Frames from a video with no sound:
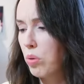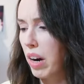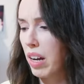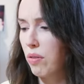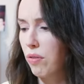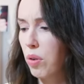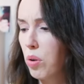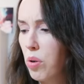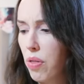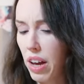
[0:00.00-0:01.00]
rate
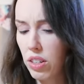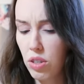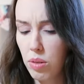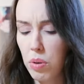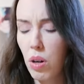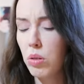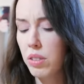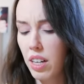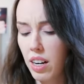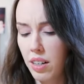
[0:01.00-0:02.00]
for that super alt
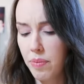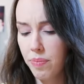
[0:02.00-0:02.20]
art?